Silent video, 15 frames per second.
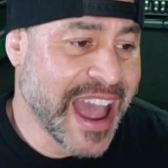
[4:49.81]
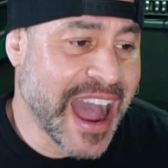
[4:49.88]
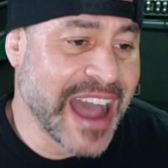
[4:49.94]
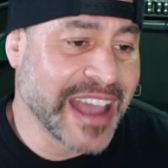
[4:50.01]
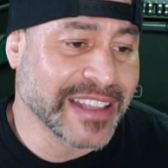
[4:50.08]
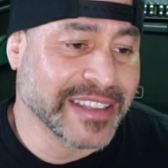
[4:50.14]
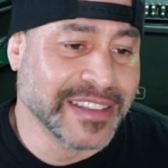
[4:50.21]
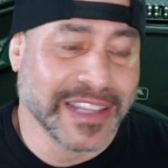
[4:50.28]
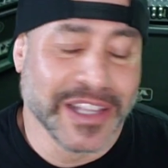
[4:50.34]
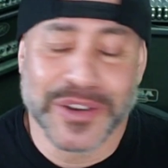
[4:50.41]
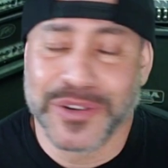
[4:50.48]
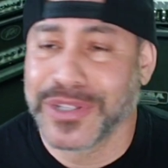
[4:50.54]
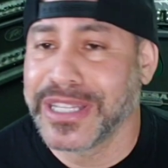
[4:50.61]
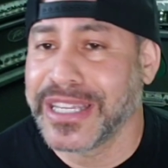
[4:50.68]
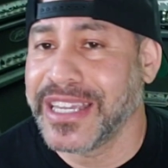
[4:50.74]
I
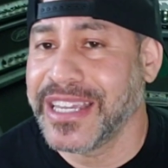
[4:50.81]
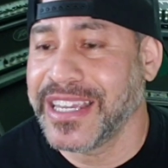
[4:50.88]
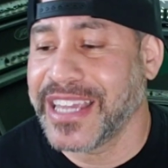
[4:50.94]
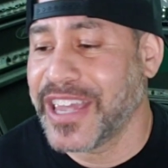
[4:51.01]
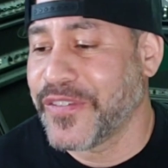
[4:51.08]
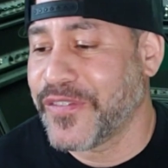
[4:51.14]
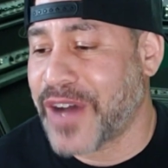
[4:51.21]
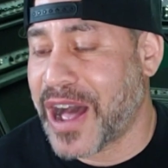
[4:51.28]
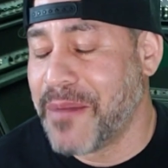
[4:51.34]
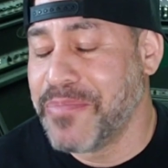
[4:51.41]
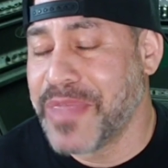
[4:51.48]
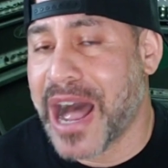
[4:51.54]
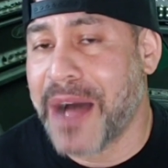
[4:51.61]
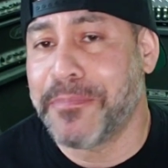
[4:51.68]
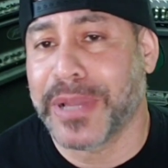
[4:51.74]
literally, if
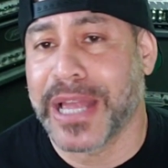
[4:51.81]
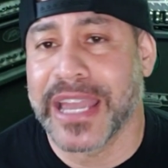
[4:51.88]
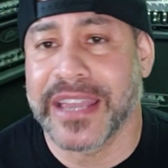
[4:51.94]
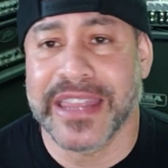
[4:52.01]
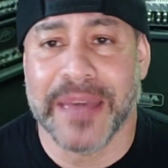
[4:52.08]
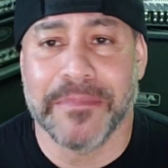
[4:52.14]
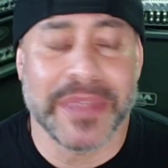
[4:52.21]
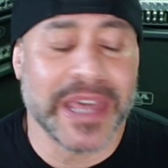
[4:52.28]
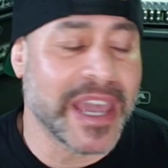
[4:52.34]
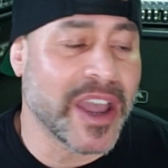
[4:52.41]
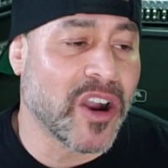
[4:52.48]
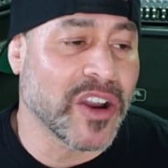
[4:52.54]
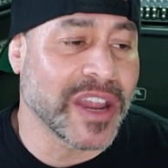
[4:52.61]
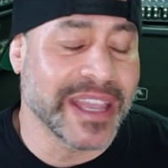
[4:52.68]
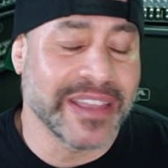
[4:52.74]
I'm not playing them, they
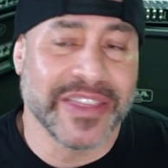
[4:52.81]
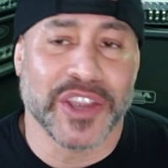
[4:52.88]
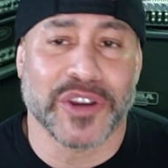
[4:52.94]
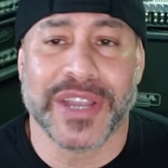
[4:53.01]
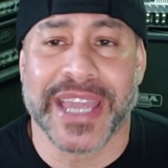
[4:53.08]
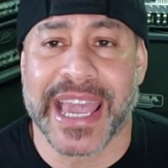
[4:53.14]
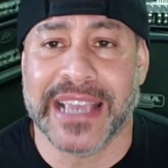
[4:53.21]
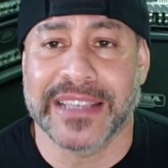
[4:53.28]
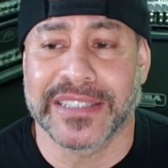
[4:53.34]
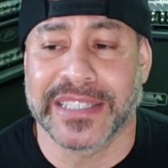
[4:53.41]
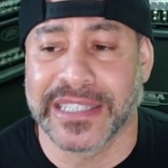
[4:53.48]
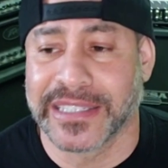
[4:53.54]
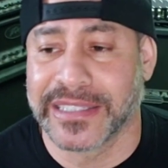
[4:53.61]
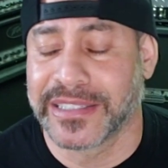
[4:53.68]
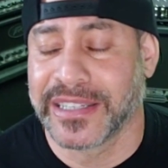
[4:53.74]
are in their
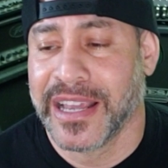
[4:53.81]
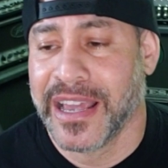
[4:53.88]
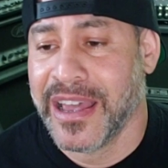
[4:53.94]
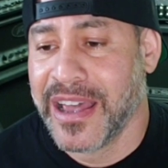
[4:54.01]
cases.